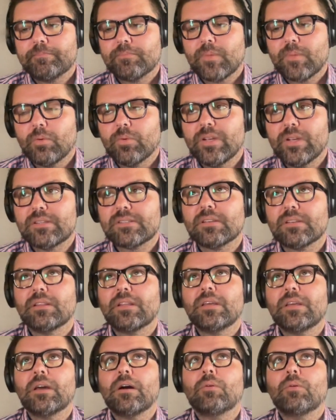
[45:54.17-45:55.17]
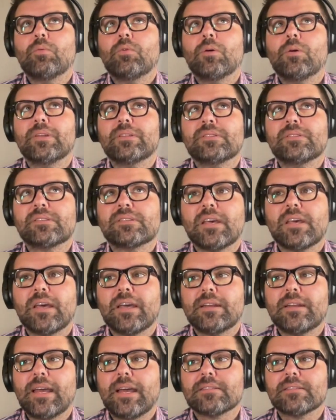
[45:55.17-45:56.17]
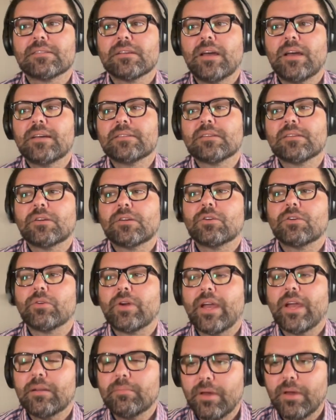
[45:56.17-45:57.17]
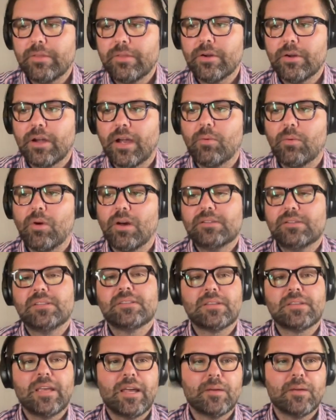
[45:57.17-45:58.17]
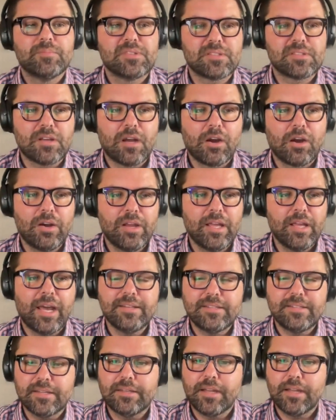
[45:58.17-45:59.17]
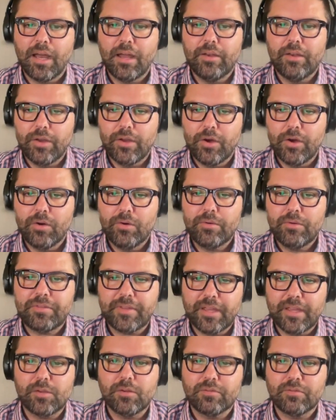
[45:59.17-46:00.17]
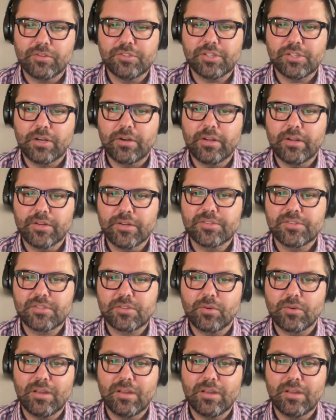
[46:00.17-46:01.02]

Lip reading: Recently, a woman said, as a grandmother, I want to say I'm sorry. I did not know. Thank you for sharing your story.